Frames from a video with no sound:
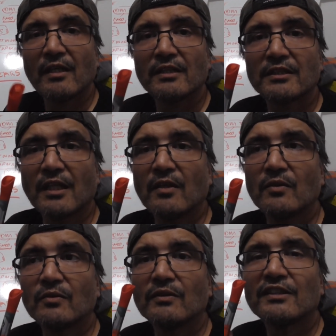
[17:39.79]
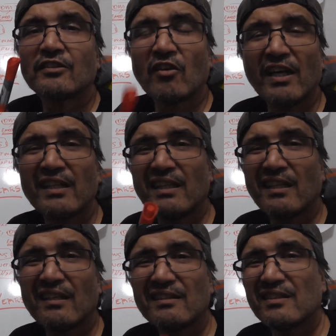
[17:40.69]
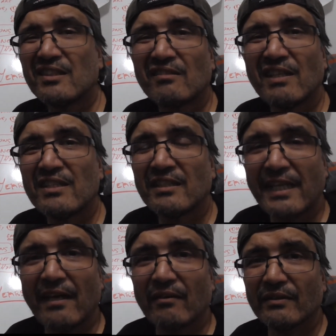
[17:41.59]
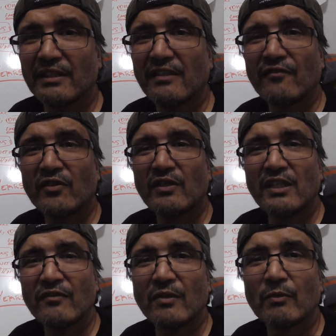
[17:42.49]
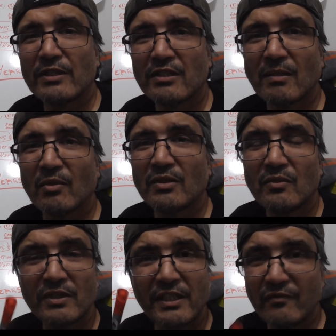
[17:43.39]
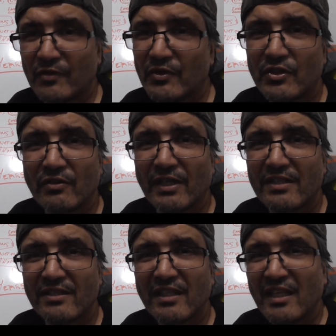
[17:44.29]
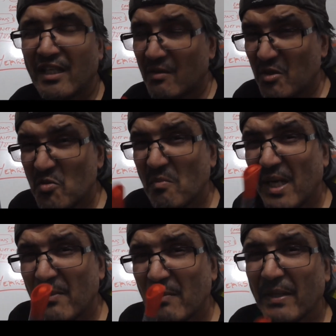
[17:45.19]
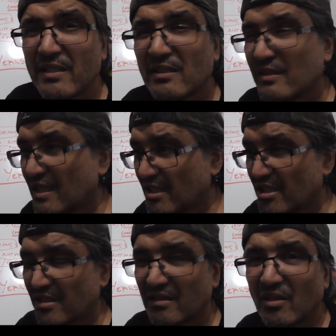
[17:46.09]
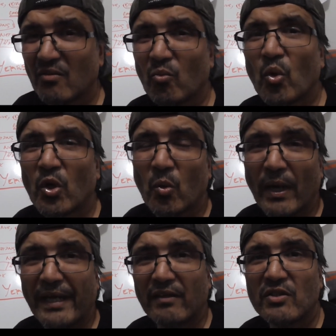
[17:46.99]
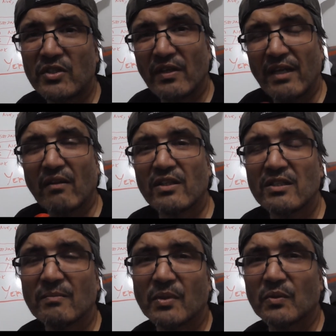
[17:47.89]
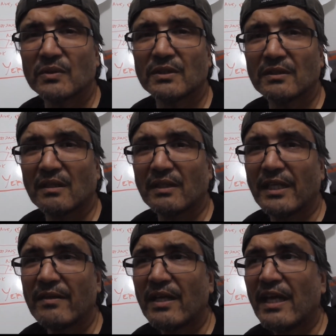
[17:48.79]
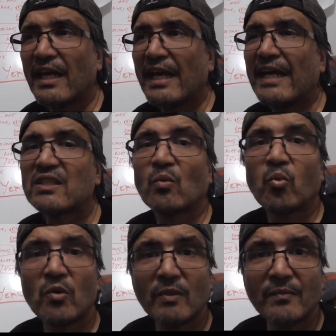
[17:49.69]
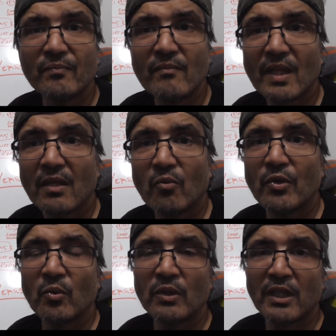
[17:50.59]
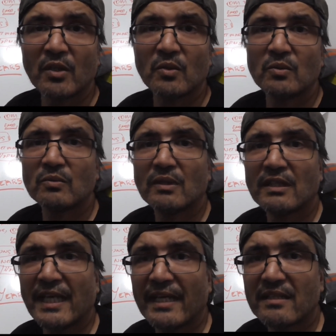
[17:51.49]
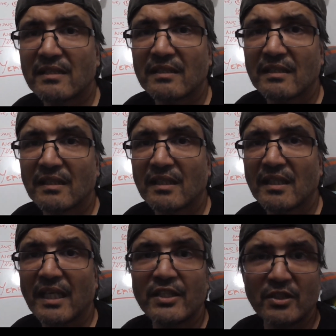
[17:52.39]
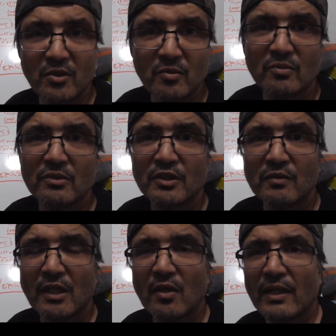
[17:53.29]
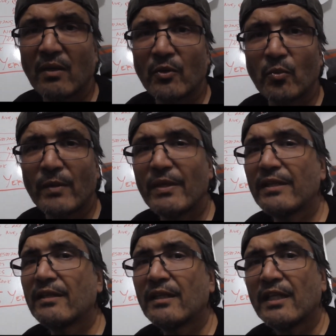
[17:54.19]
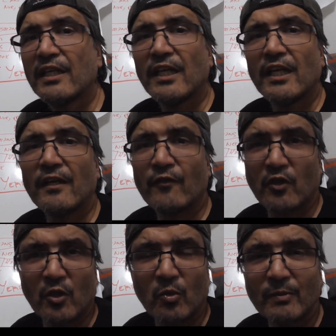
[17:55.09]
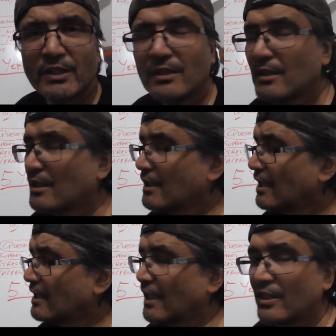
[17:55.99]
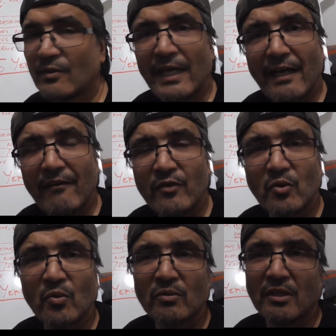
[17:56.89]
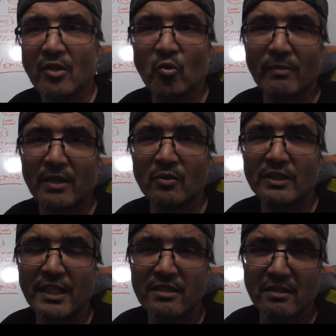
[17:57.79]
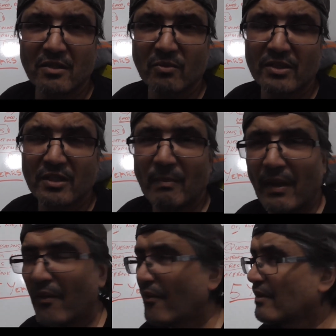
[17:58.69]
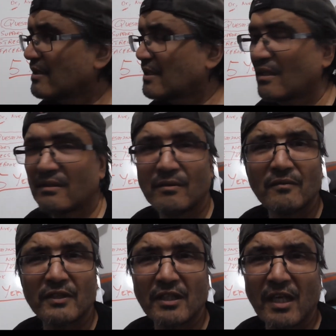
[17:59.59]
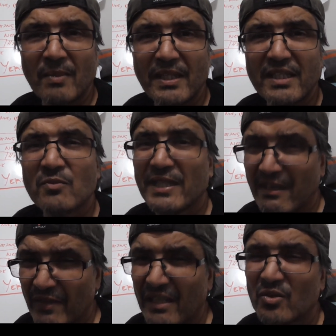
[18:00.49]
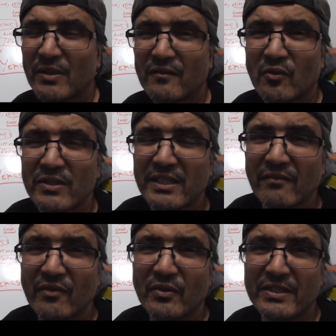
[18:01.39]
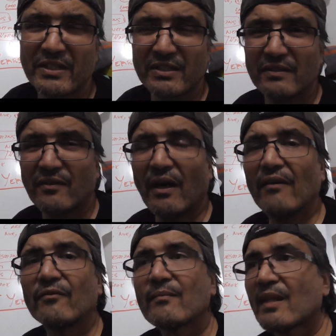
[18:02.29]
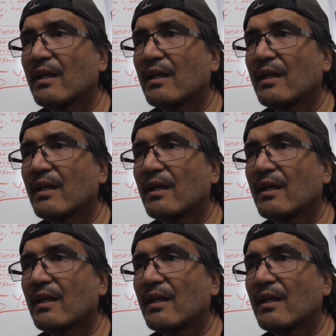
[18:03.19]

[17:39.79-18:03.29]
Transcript: So try and cut the stress down. If you're living with someone who's giving you stress, you may be best to just walk away because your health is important, okay? As a woman, we all know that, uh, uh and you, you know that with women, if you're a woman, that you have your hormonal changes once a month. So for diabetics, we have that 24 7, 365.